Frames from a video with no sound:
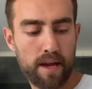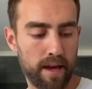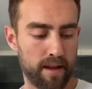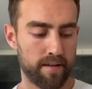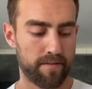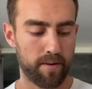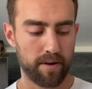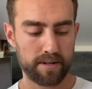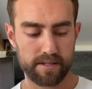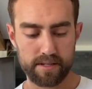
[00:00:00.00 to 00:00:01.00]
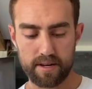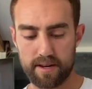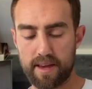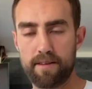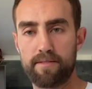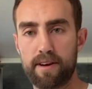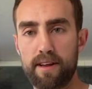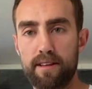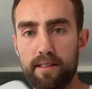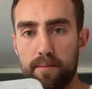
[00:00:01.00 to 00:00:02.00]
And of course, can't
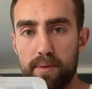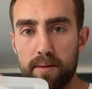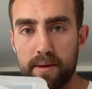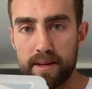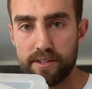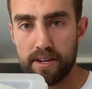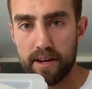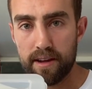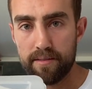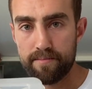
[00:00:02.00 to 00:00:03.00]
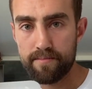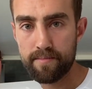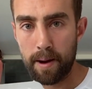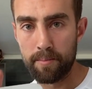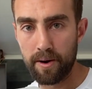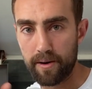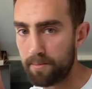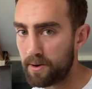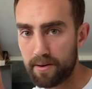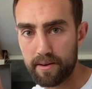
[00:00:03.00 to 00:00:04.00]
forget the PB&J. I'm
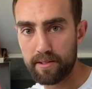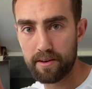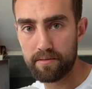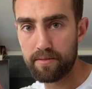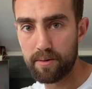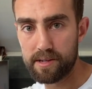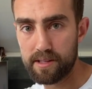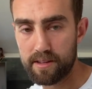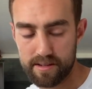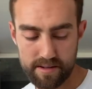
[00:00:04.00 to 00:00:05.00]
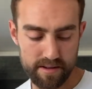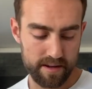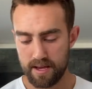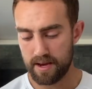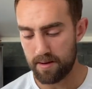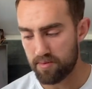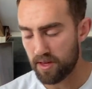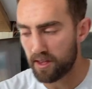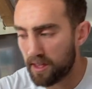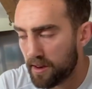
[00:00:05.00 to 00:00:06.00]
already looking forward to this. I'm
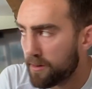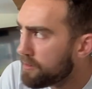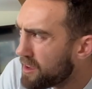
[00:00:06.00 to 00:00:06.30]
thinking,